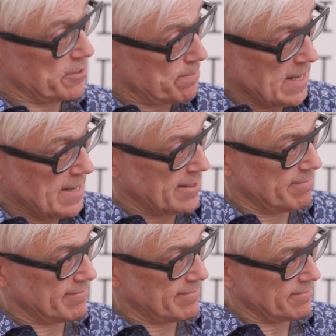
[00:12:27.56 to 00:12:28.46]
speed.
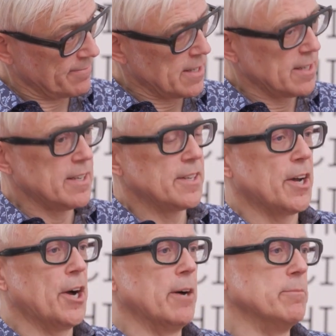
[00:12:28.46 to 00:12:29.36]
Yes.
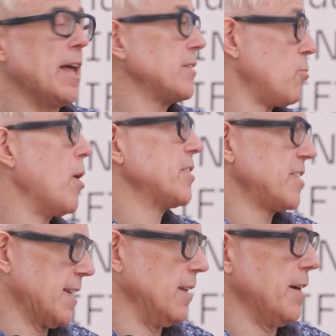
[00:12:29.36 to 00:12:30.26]
That's why
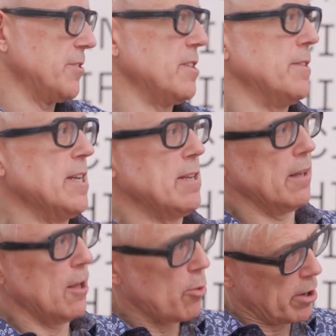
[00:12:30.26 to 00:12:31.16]
satellites in the
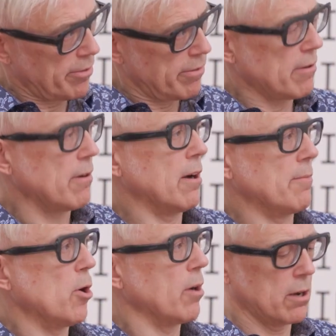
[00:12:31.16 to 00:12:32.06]
low Earth
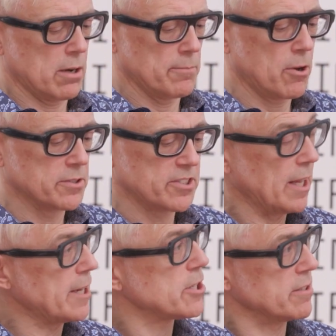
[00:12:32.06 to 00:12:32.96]

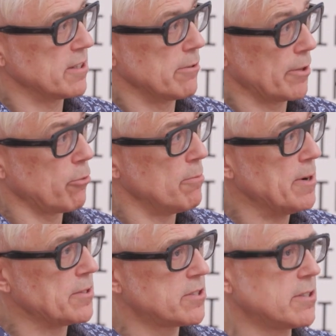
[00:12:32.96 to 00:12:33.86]
constellations, low Earth
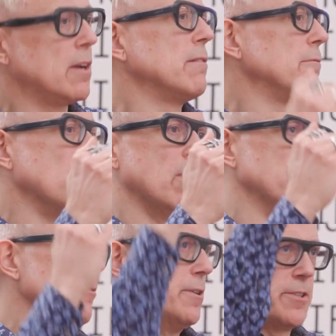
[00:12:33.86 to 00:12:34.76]
orbits,
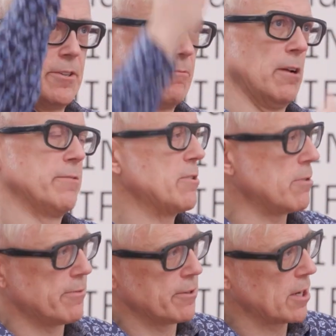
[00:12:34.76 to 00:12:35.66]
400 to roughly
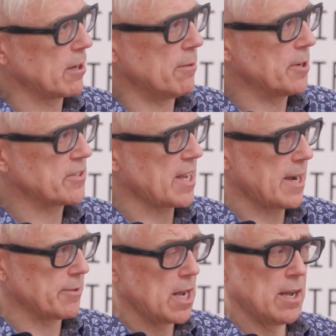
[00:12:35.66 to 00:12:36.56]
1,200 kilometers
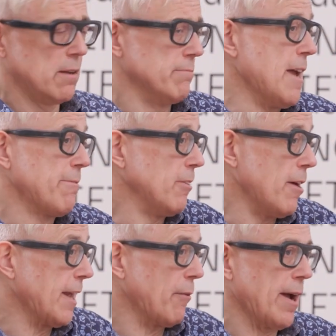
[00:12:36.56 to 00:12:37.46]
out, they're
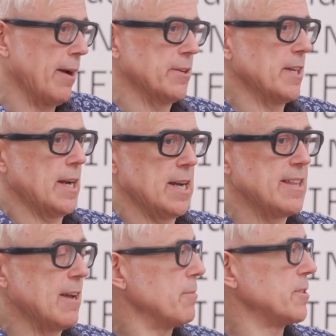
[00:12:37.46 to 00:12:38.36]
flying around at
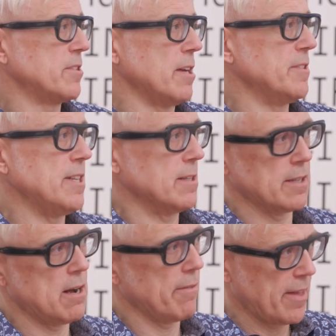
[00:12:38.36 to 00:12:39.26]
anything up to
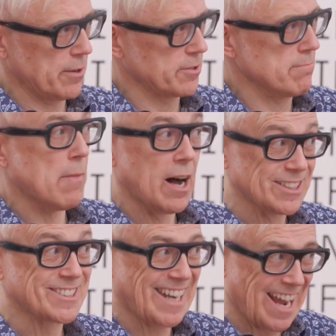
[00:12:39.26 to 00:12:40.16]
17,500
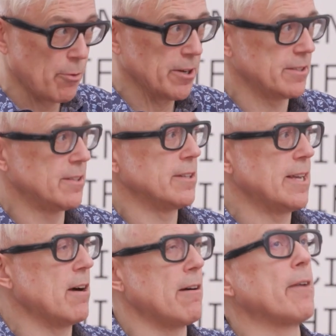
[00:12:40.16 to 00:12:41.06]
miles an hour. Mm-hmm.
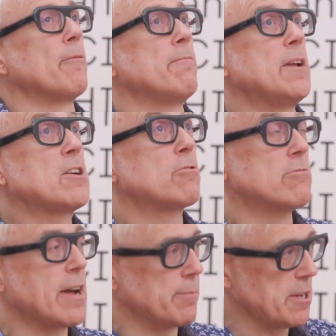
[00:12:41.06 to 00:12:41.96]
Yeah,
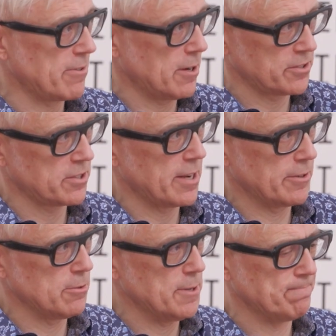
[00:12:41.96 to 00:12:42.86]
incredibly fast to stay
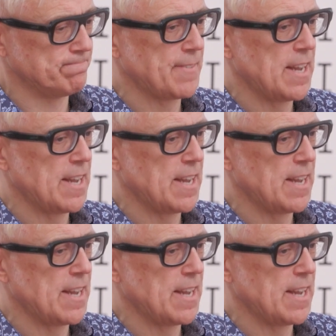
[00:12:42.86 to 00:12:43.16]
in orbit.